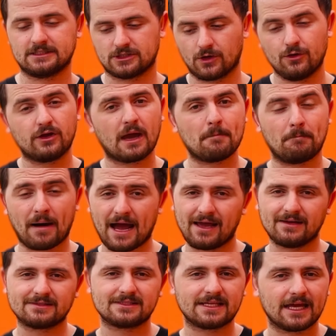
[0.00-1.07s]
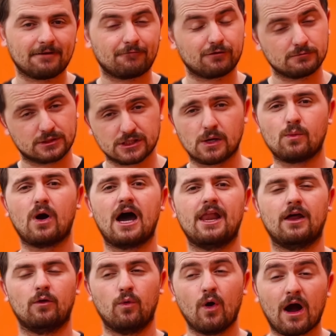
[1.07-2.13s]
So you can buy a stand from someone
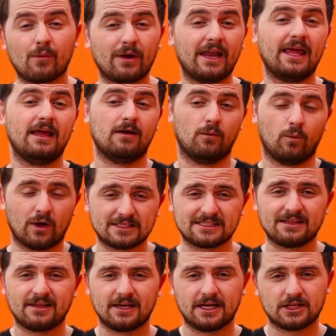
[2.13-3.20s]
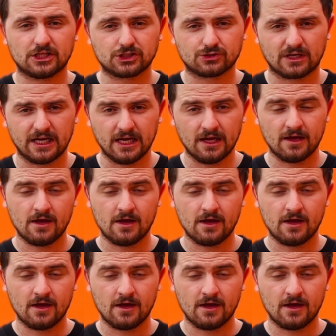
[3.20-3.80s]
who already was in the industry,